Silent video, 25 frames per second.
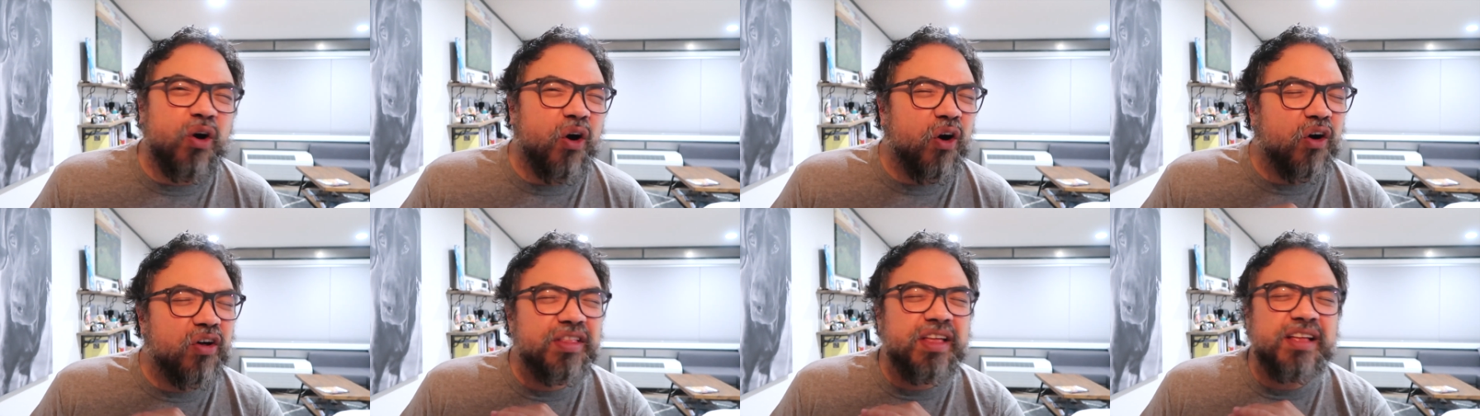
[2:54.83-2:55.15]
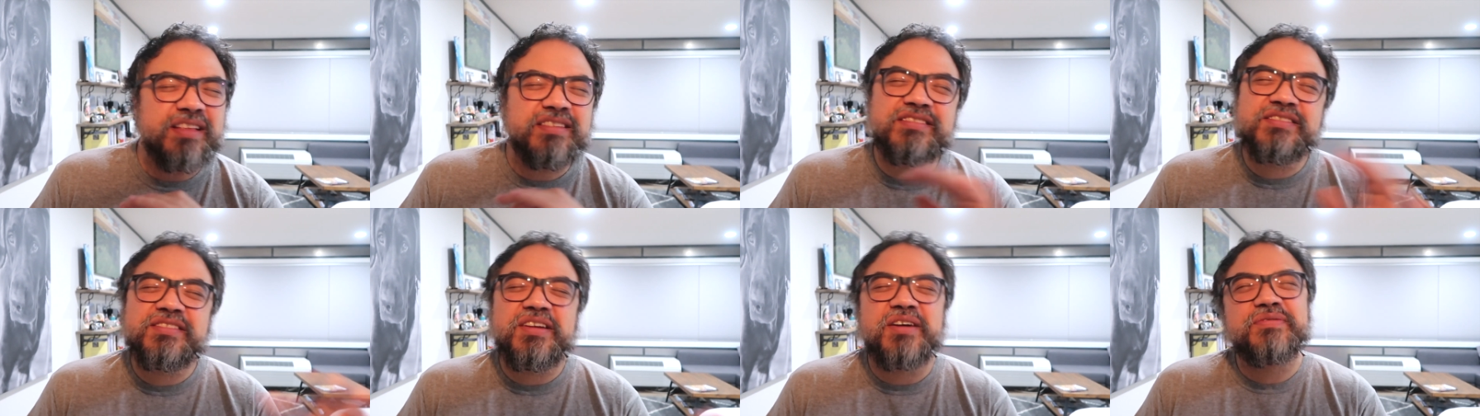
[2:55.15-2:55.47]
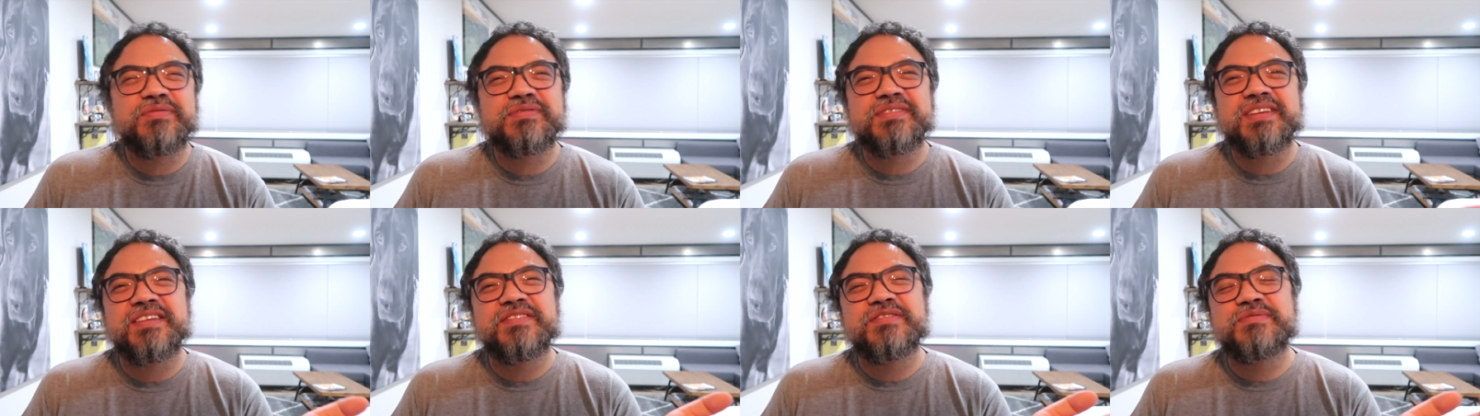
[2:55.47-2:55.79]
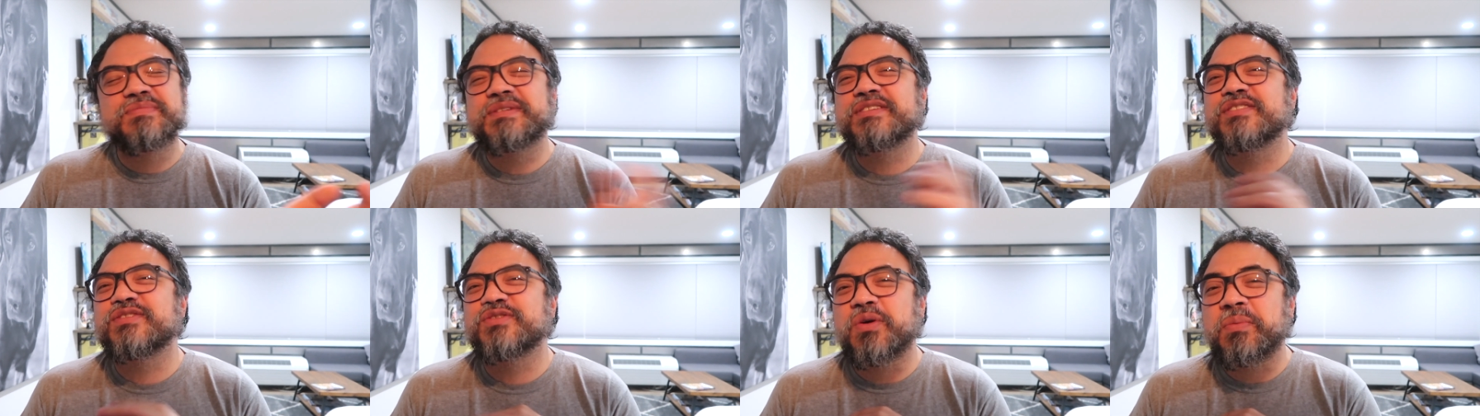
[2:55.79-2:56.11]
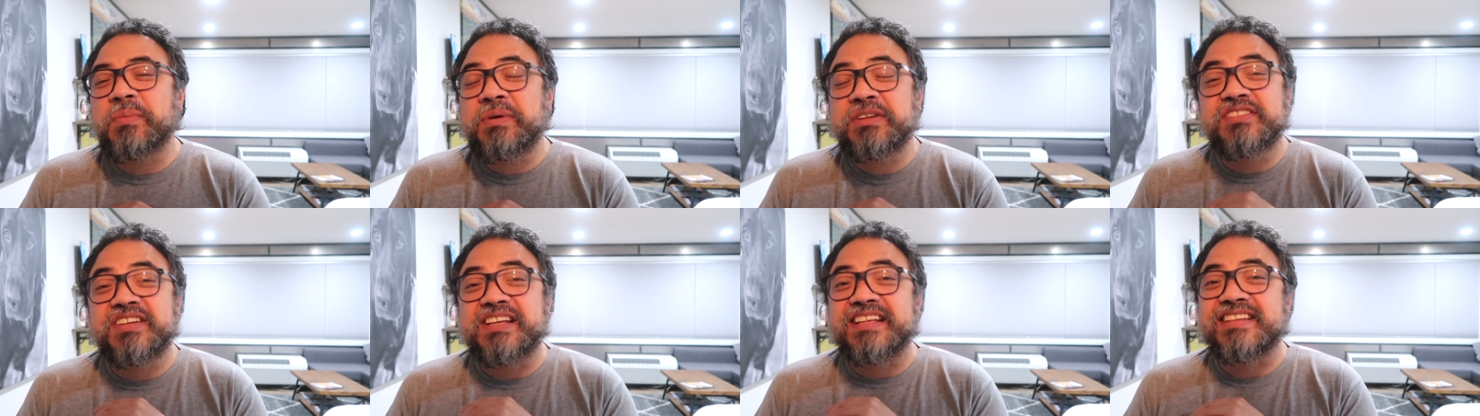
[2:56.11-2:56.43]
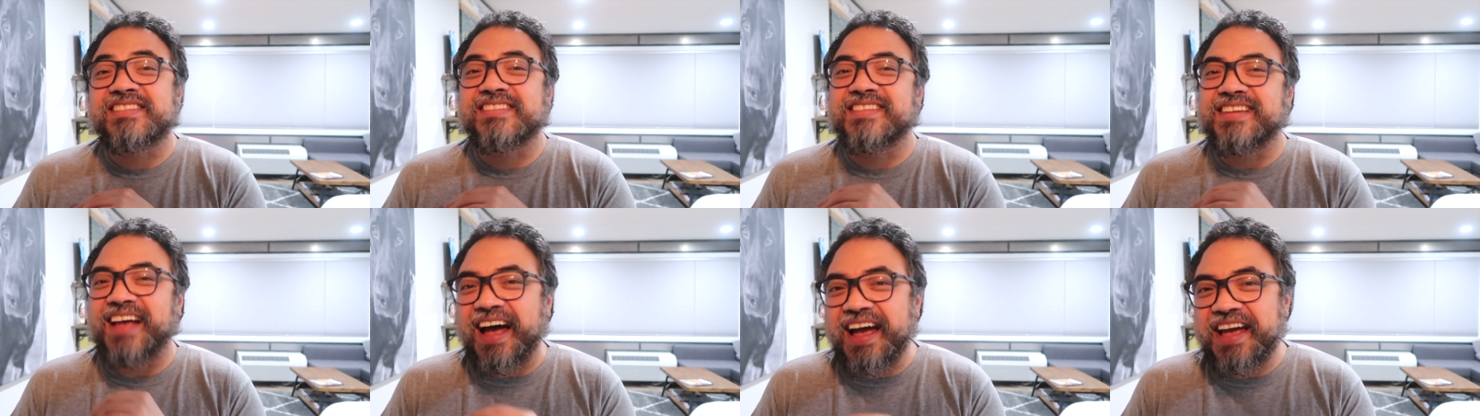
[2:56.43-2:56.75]
all that stuff gives me so much
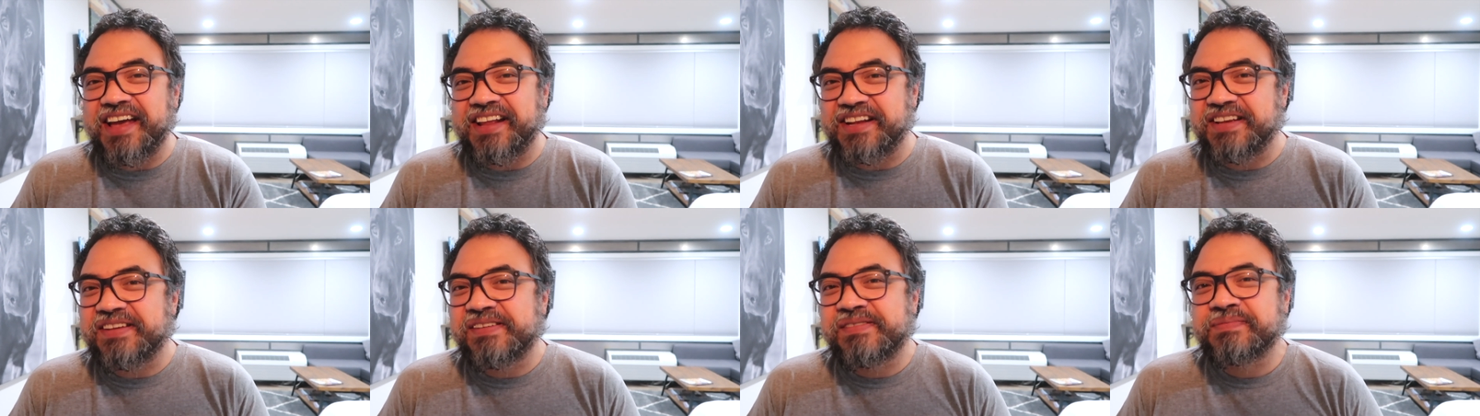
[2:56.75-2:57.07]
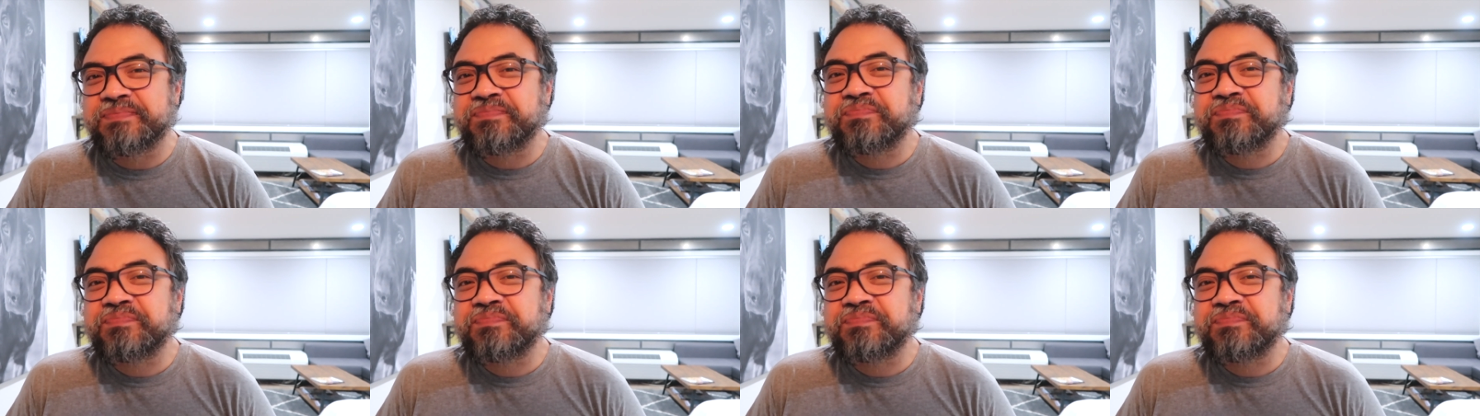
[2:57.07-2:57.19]
anxiety.